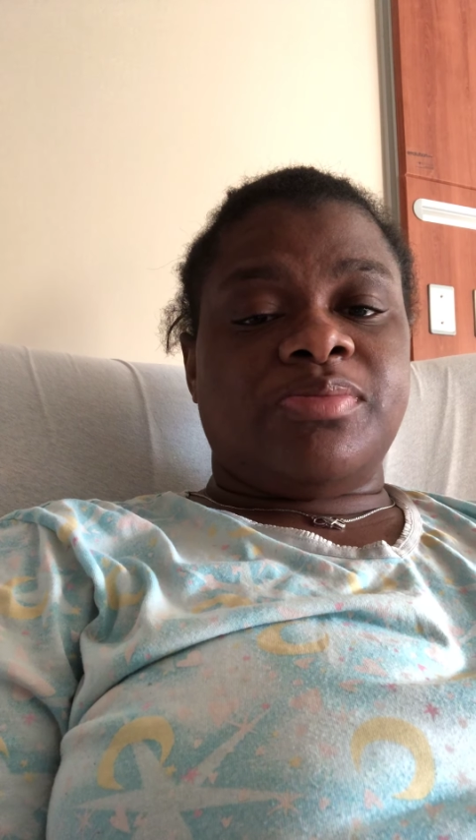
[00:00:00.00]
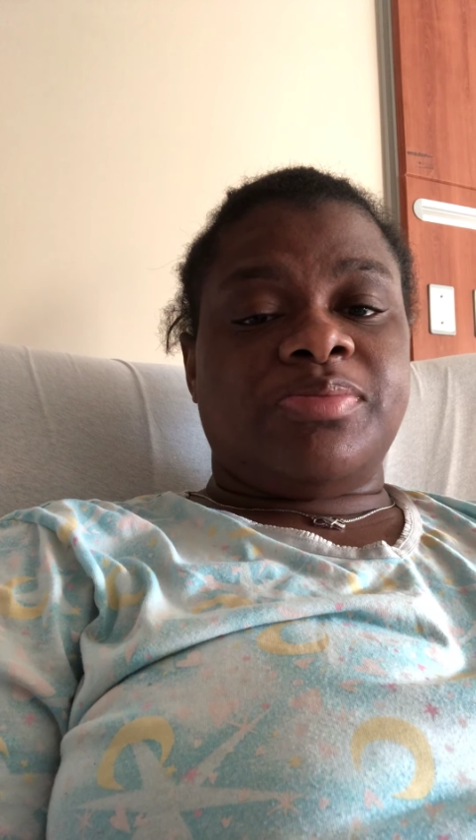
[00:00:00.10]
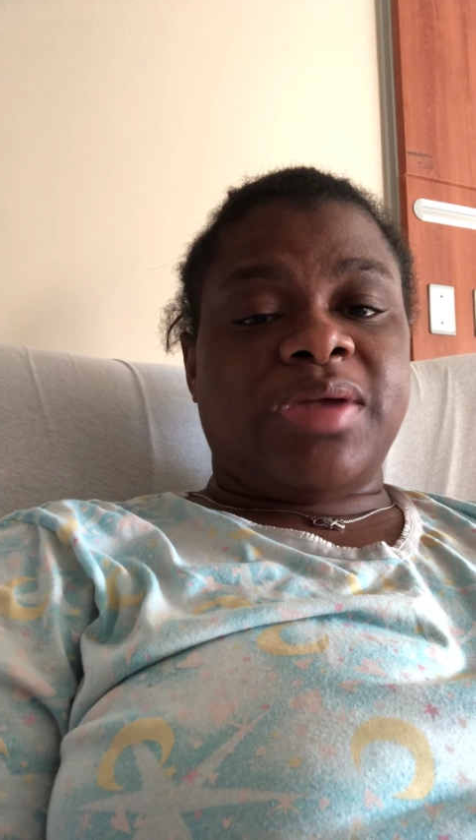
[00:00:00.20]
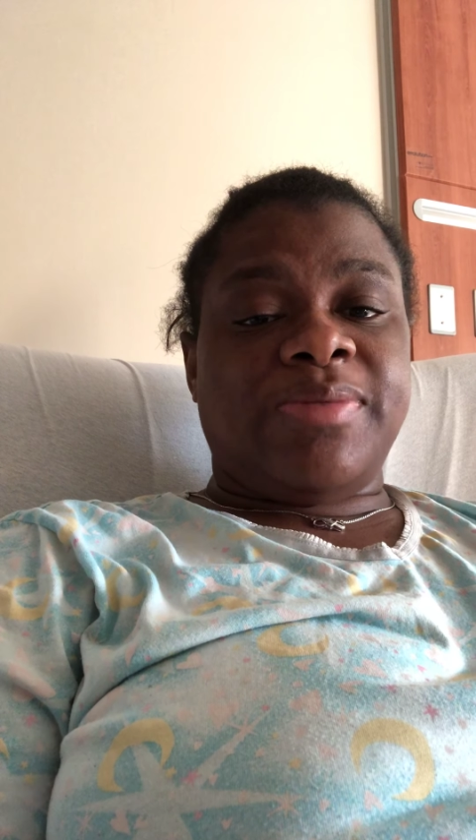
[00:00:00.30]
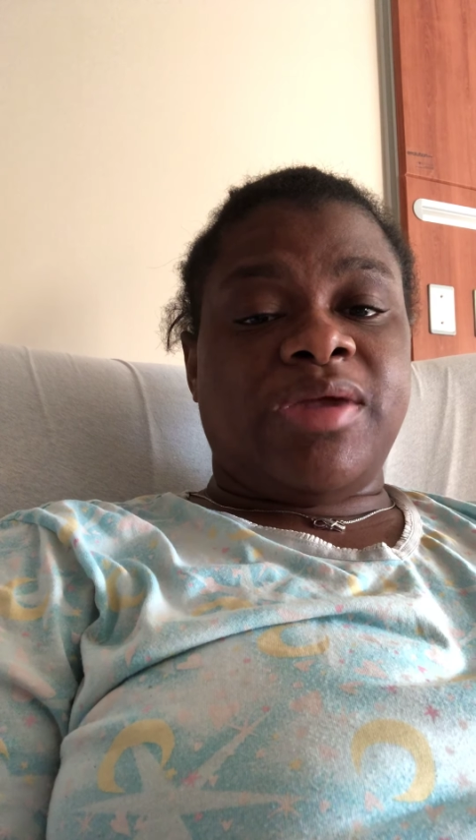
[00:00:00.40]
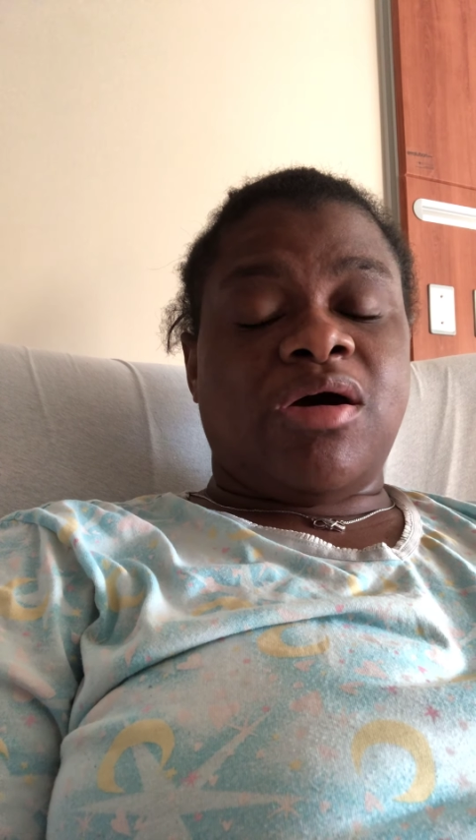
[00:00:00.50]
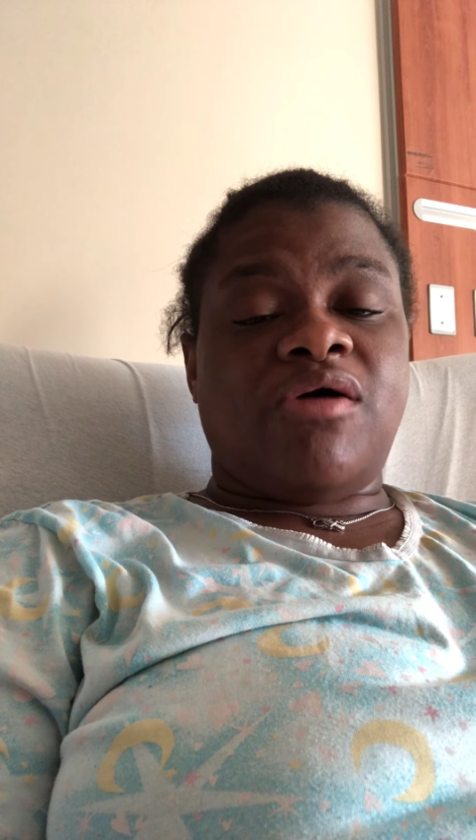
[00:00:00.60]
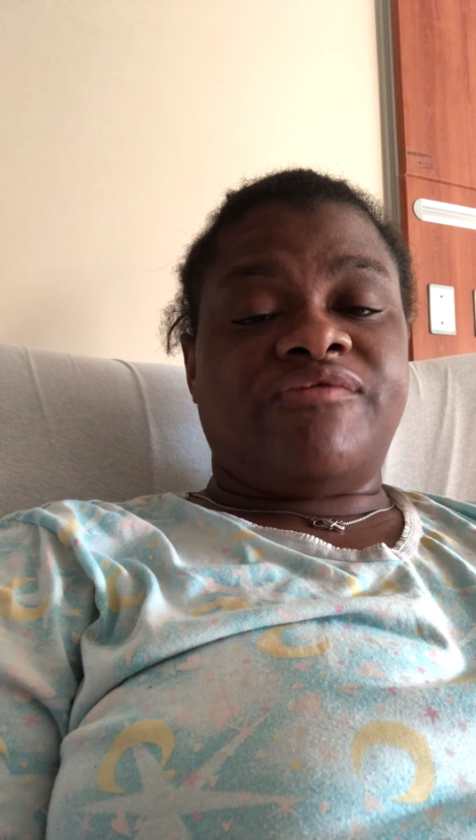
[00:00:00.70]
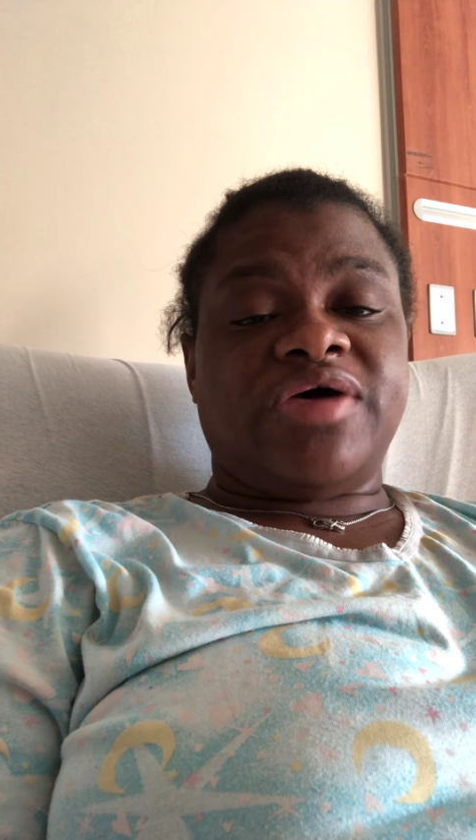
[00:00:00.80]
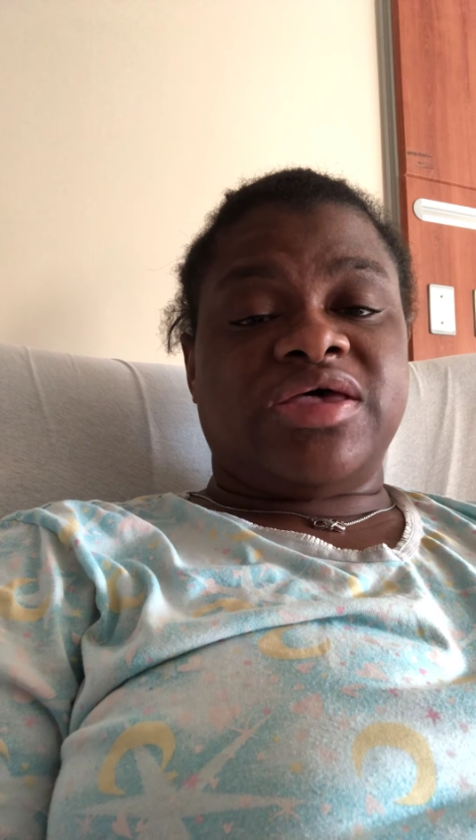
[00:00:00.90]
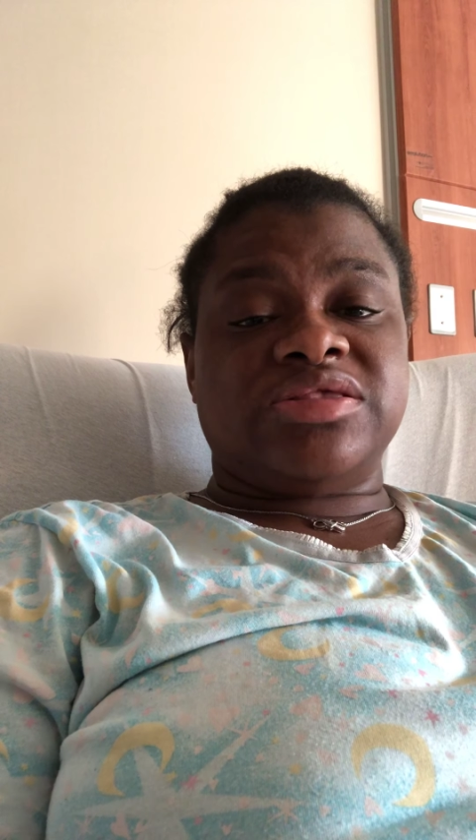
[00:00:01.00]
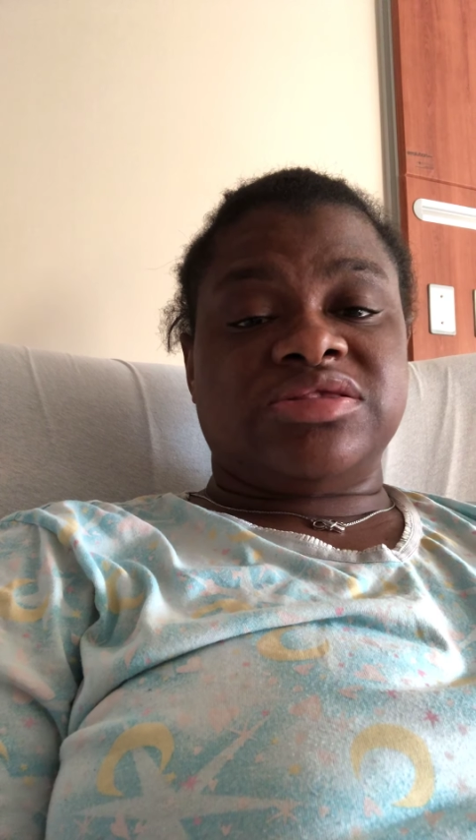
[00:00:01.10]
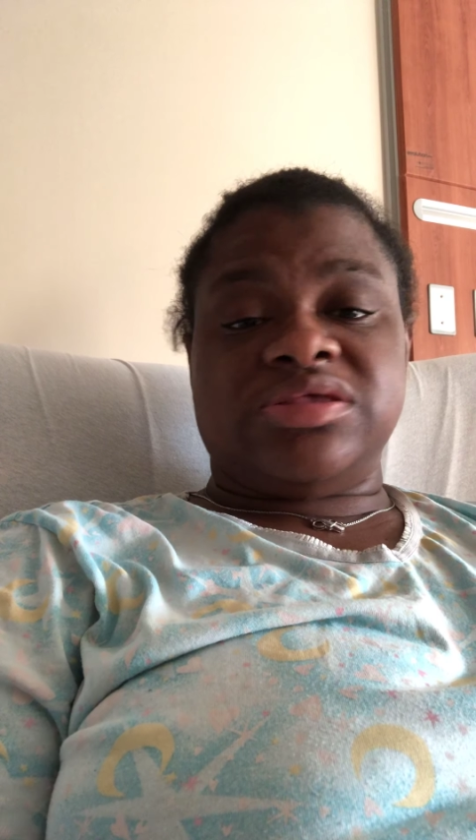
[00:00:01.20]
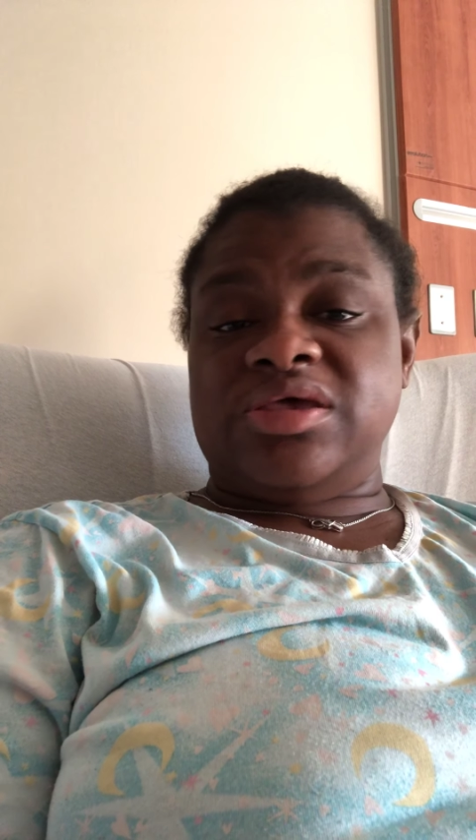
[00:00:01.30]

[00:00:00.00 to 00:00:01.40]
baby off as